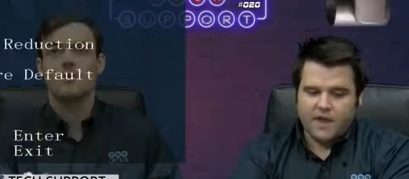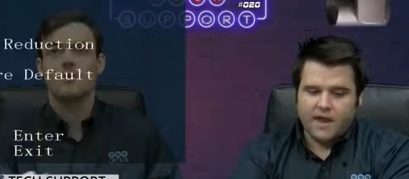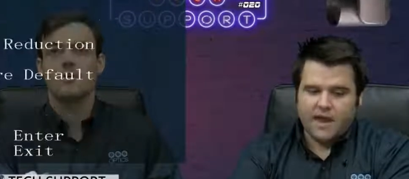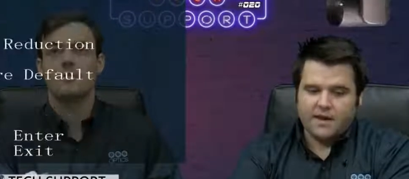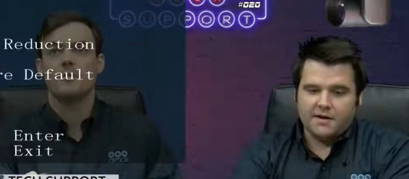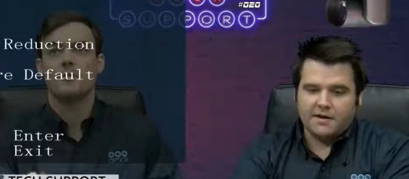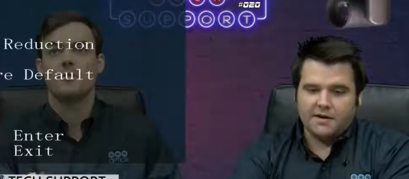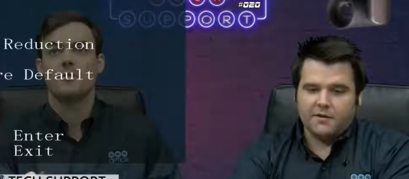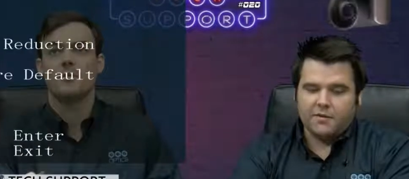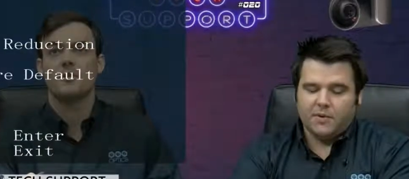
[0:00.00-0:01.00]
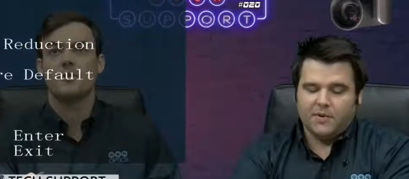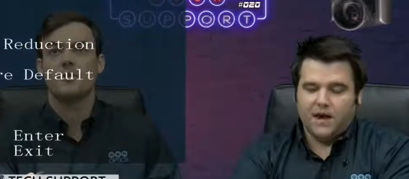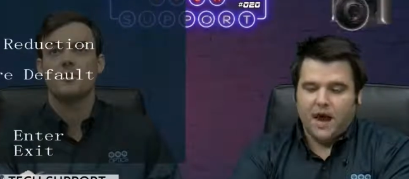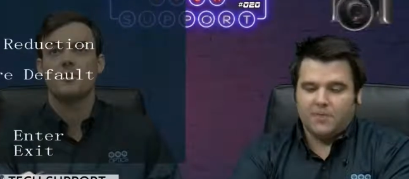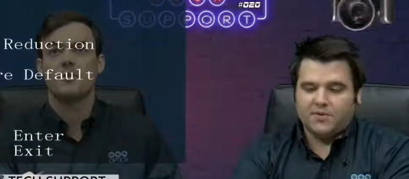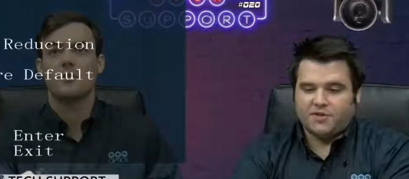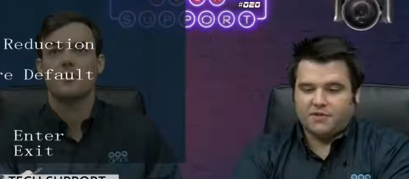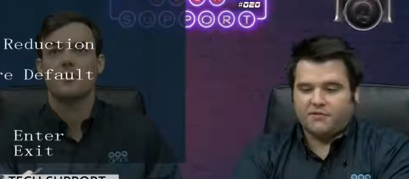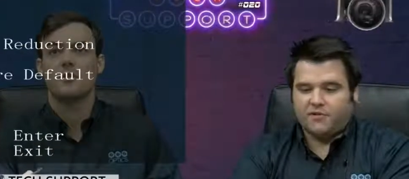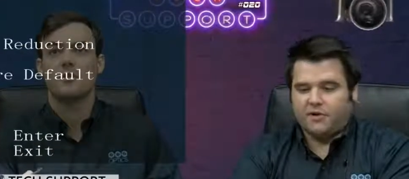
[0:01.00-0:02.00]
Speaker 1: and it would be the
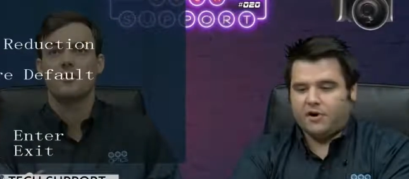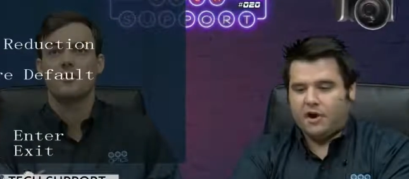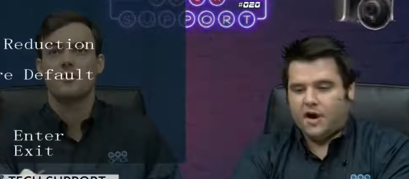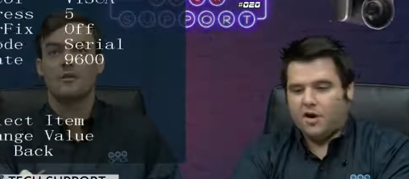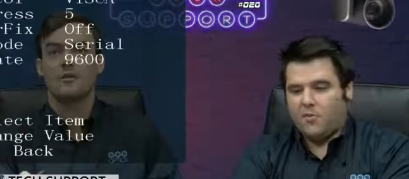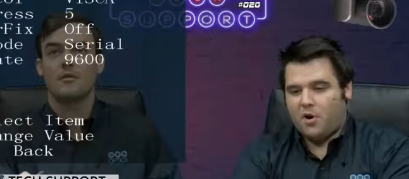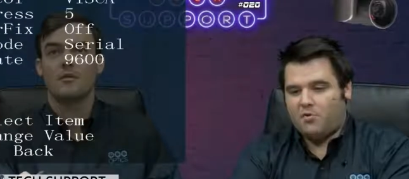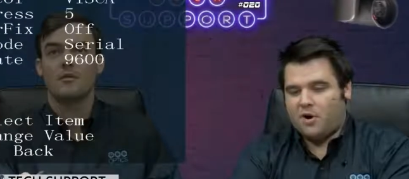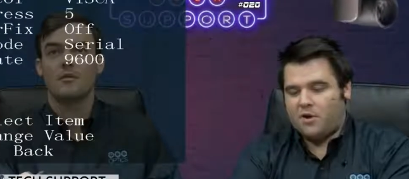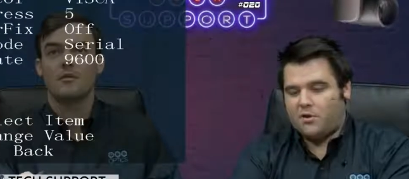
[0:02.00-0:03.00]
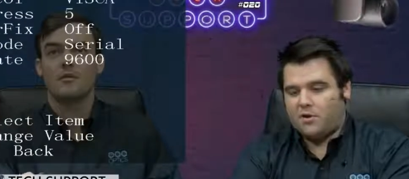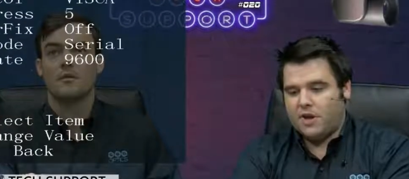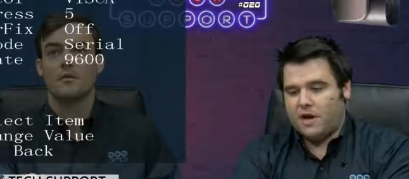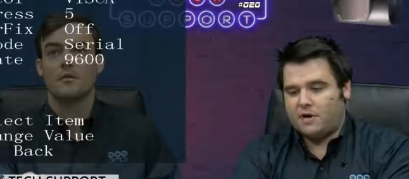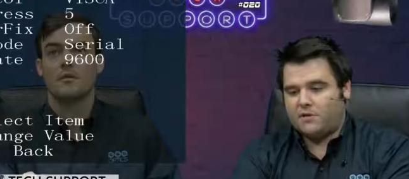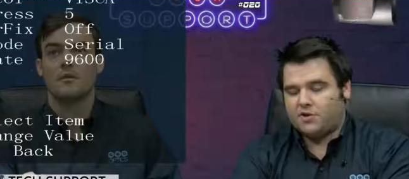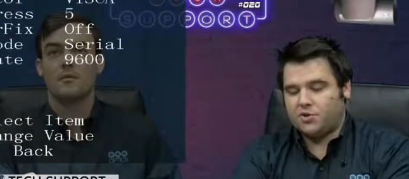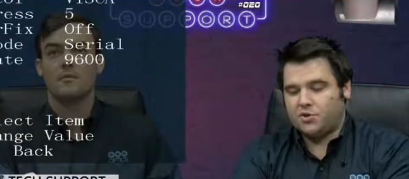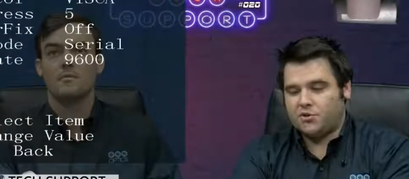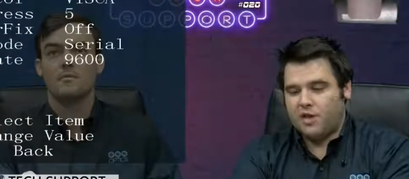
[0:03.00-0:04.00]
opposite for a higher baud rate. You get
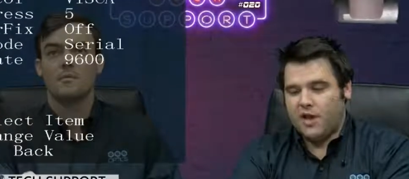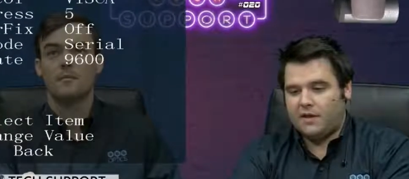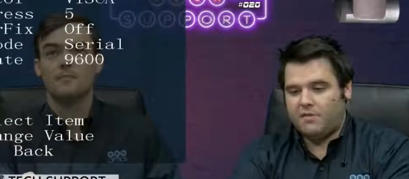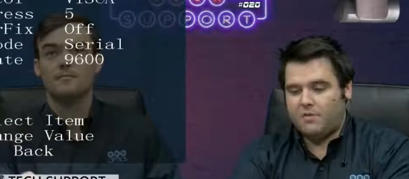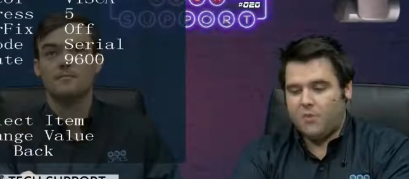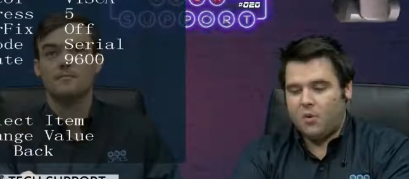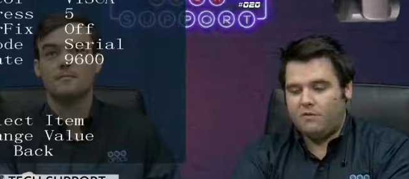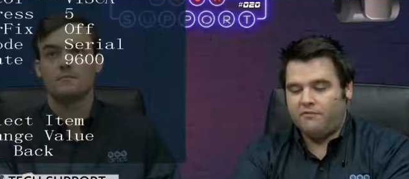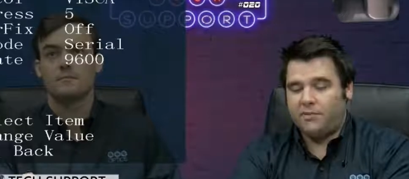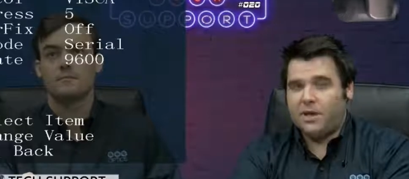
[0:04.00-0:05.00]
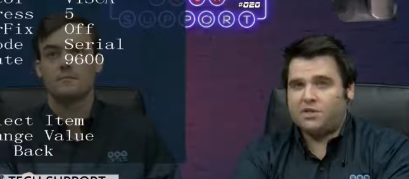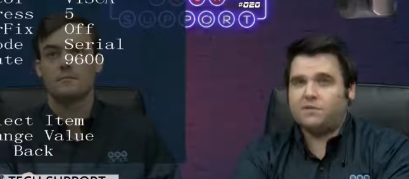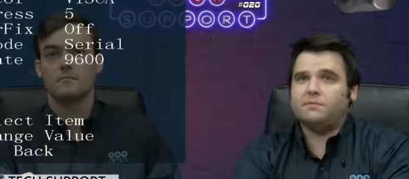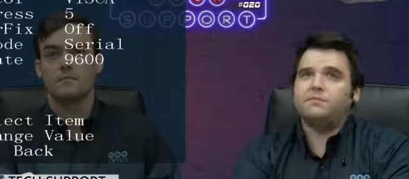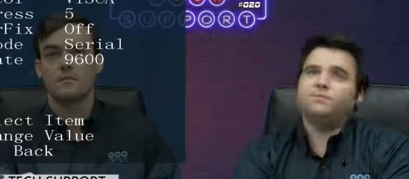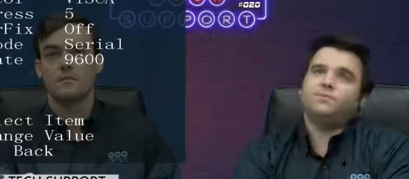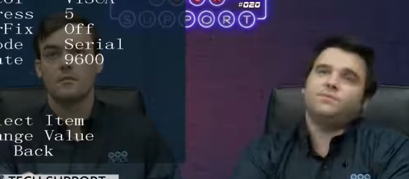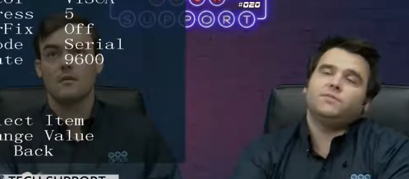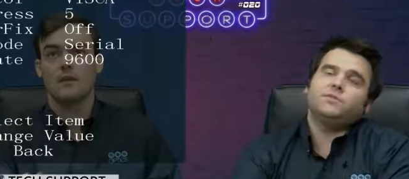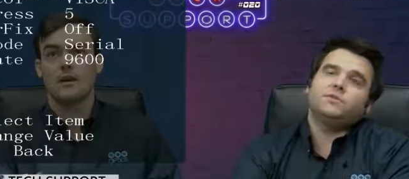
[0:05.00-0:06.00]
shorter length, but more information.
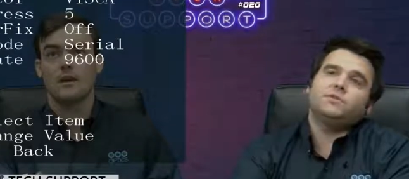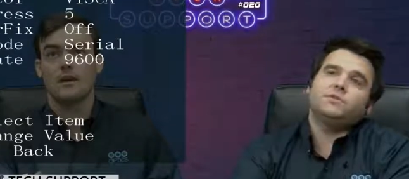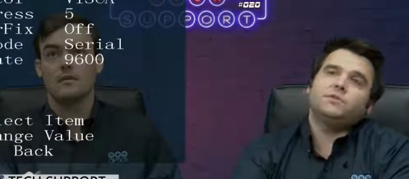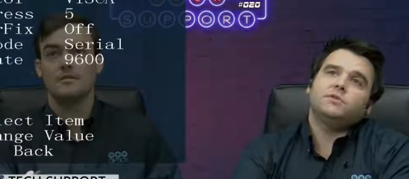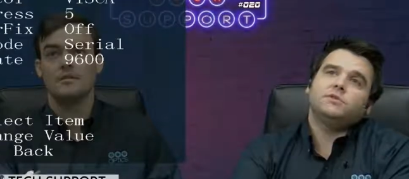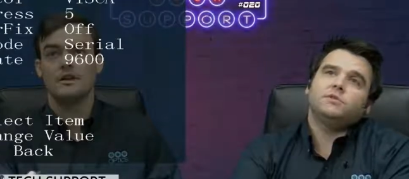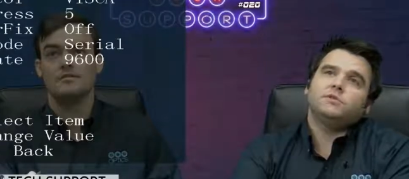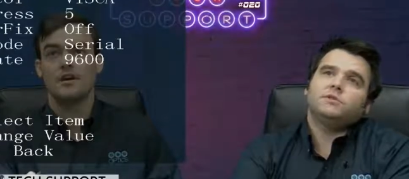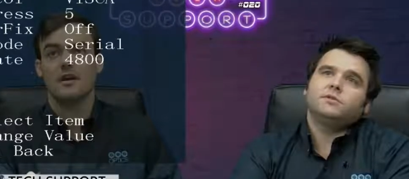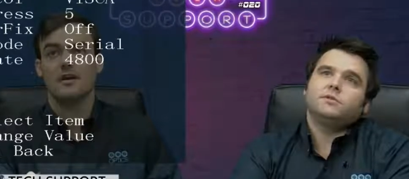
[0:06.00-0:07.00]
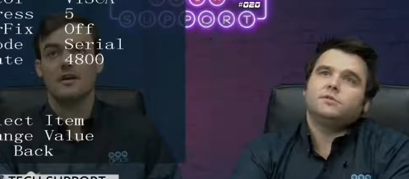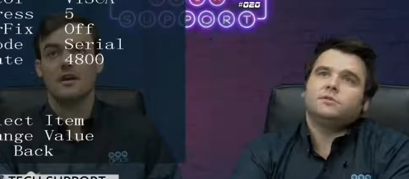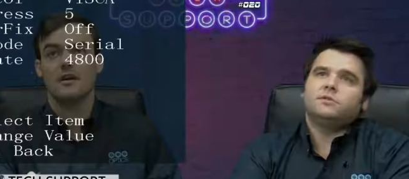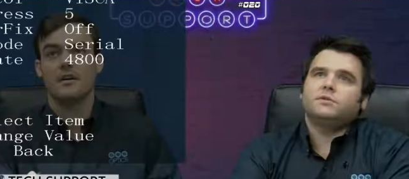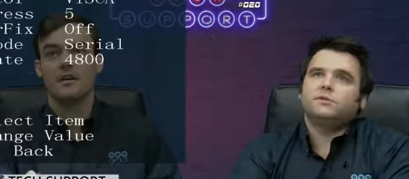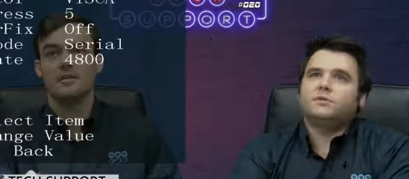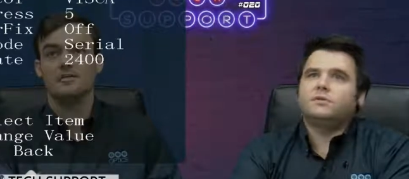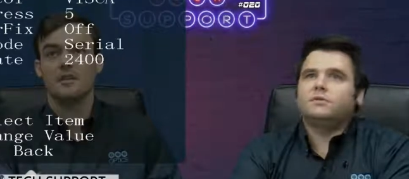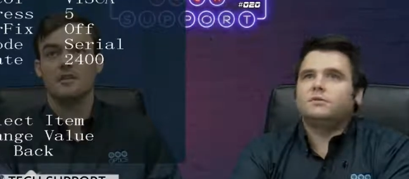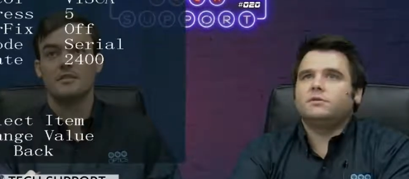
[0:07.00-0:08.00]
Speaker 2: Got it. So that's right here,
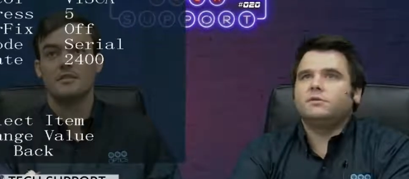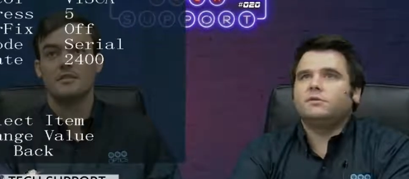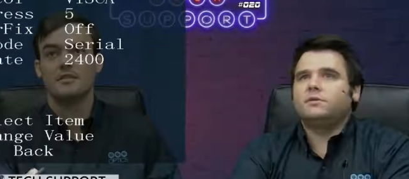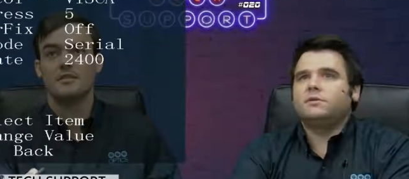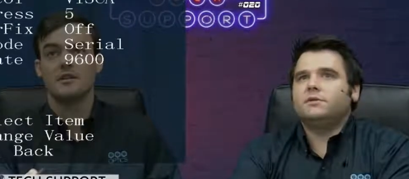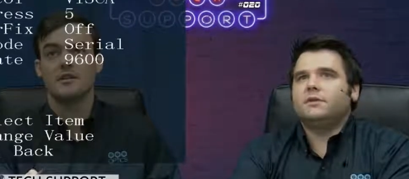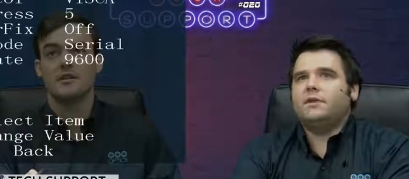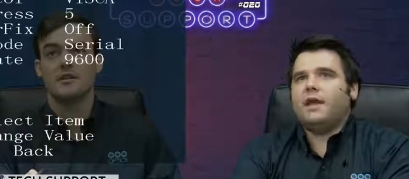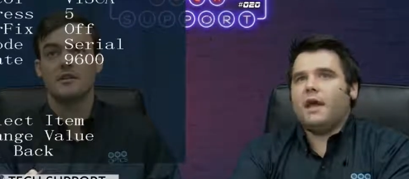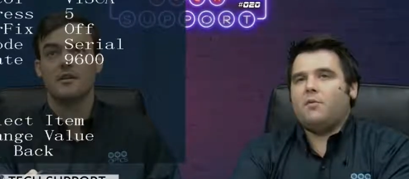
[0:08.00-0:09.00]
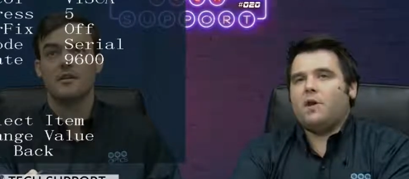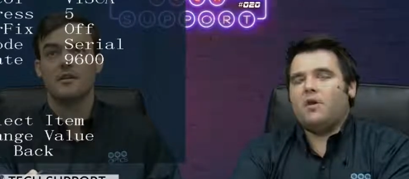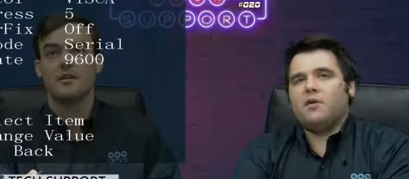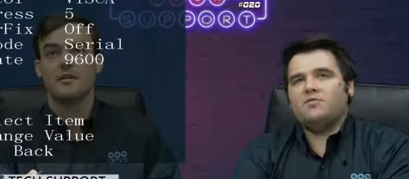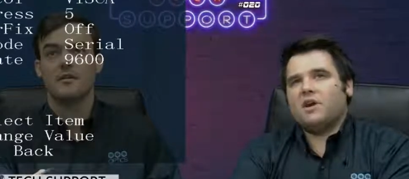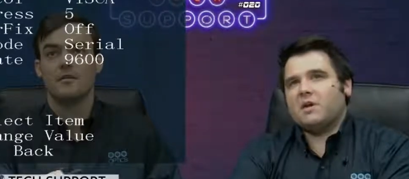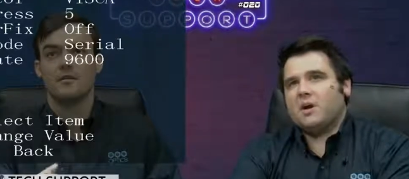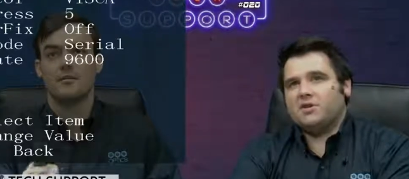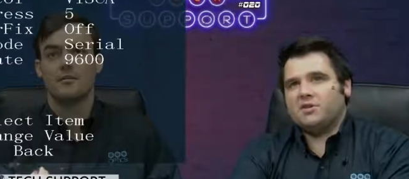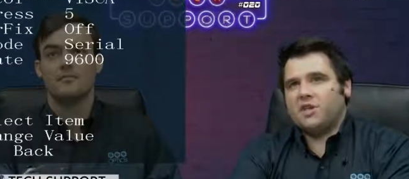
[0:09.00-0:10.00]
as you guys can see.
Speaker 1: Yeah, we always
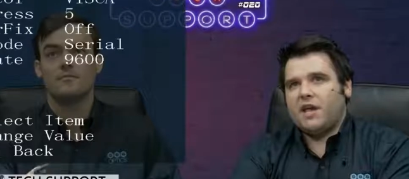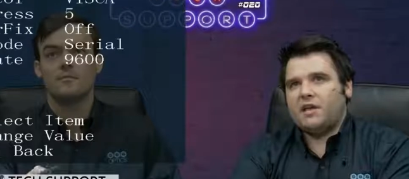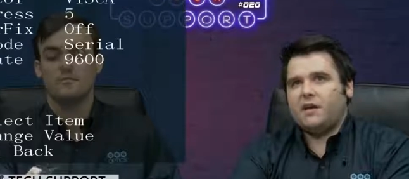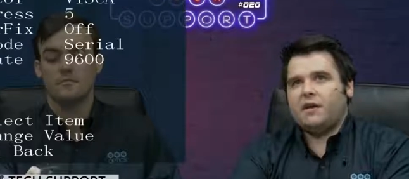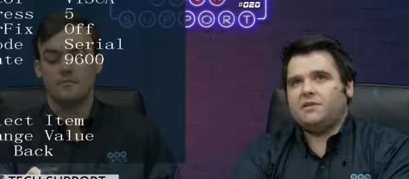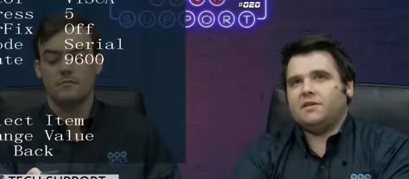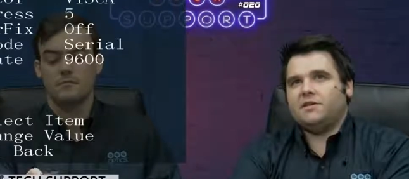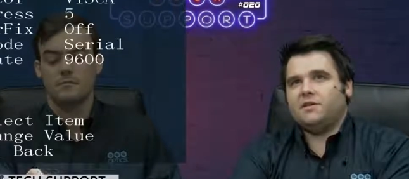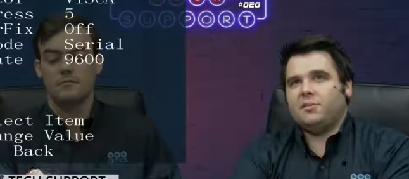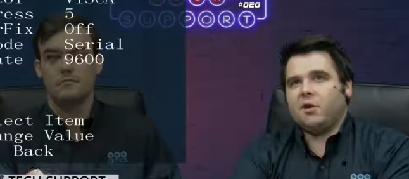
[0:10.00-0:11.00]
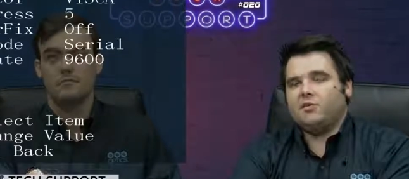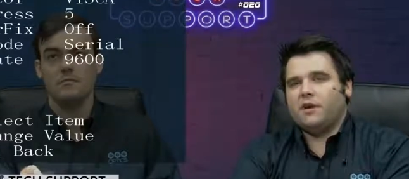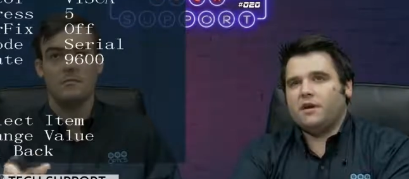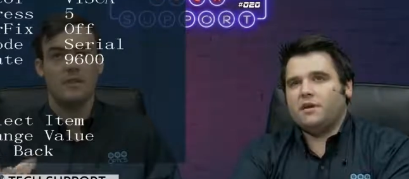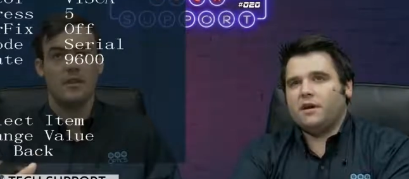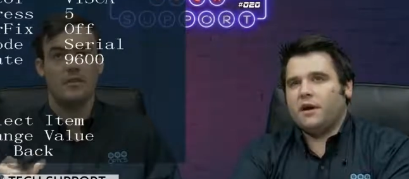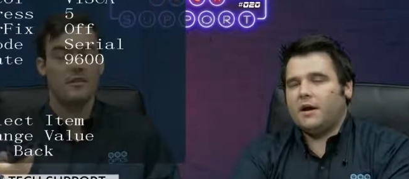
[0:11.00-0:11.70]
recommend just staying at ninety-six hundred baud rate.
Speaker 2: That's